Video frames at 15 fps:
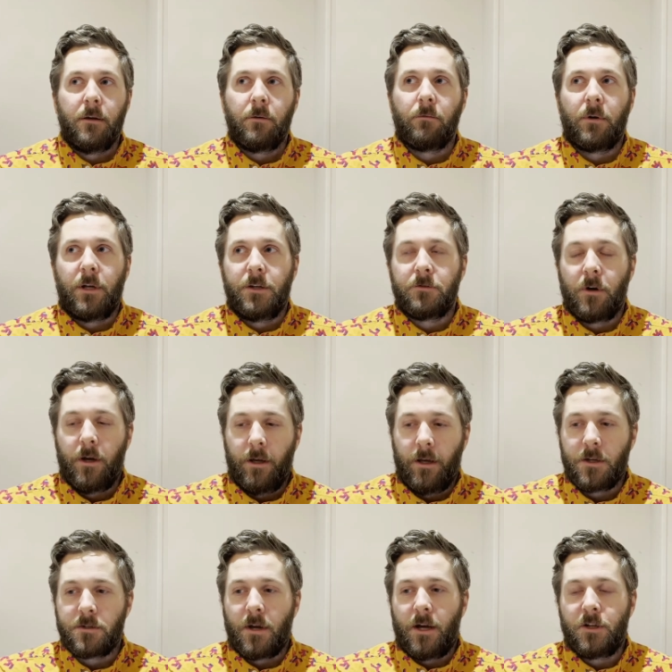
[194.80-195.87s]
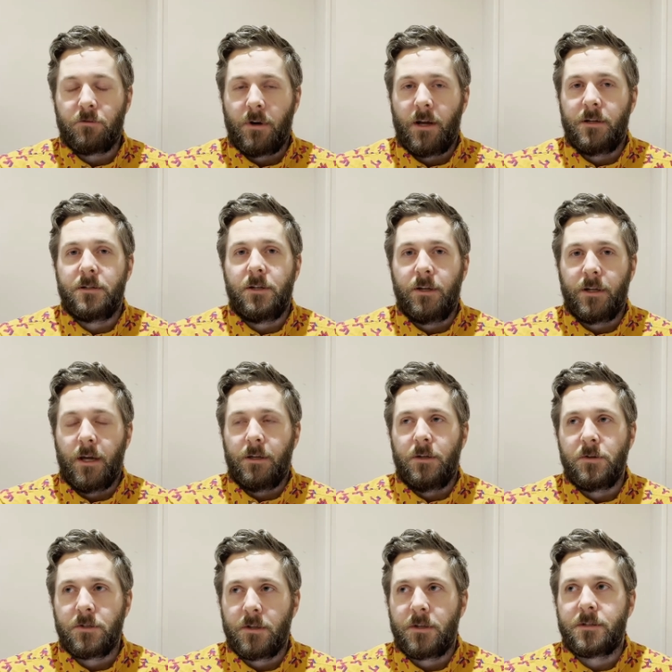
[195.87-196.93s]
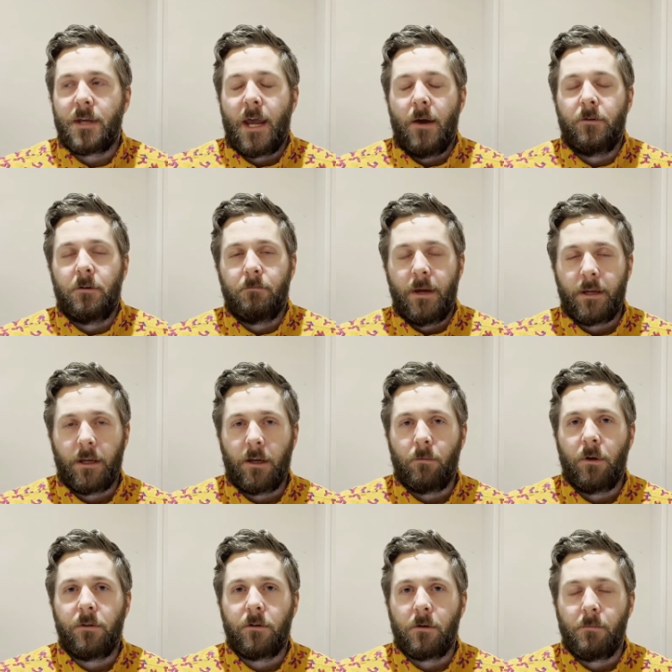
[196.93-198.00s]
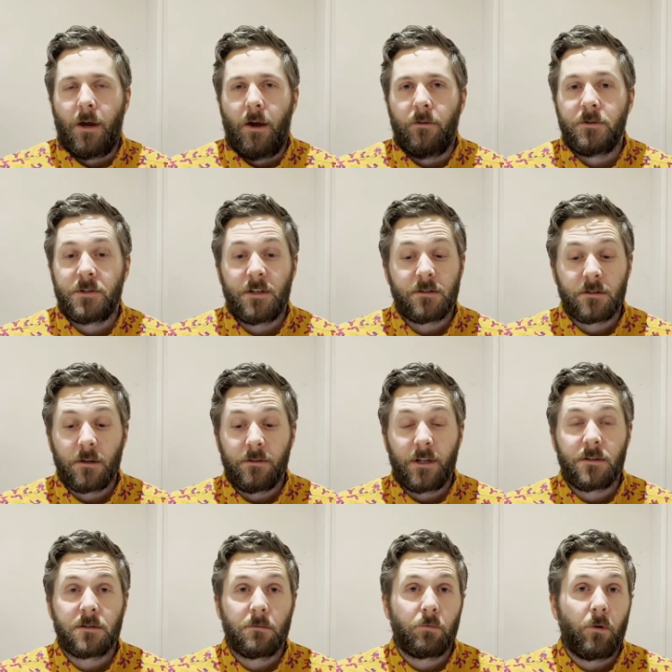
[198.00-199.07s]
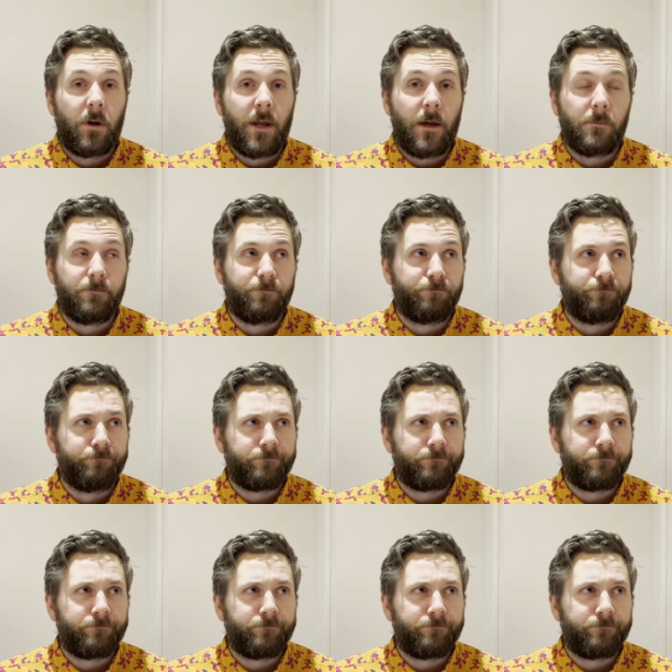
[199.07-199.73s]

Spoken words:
really try exaggerate it until you get used to the sound and making it with your mouth. So that's the broad L.